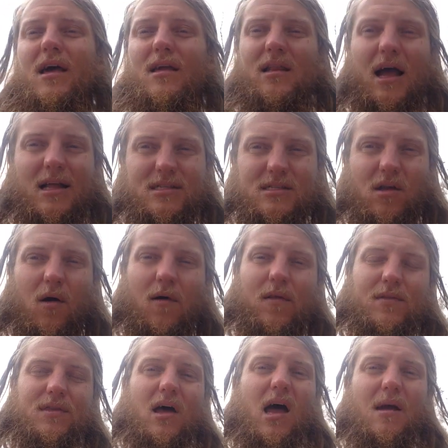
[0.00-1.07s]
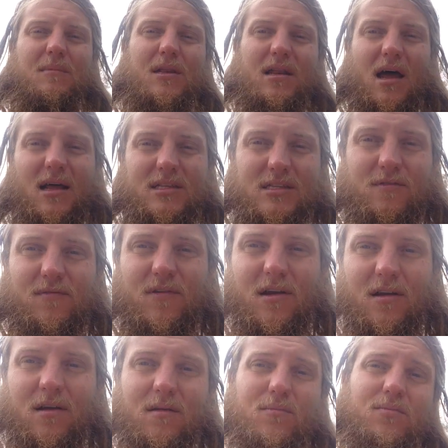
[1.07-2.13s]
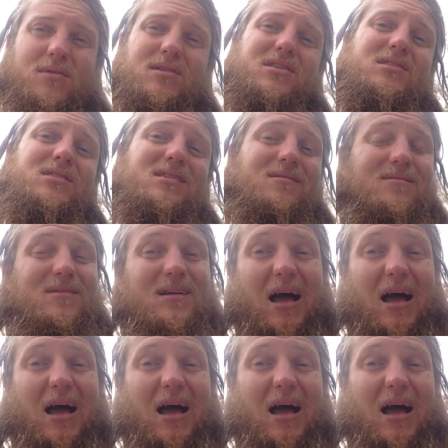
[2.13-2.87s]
like not all the time and not severe, but just,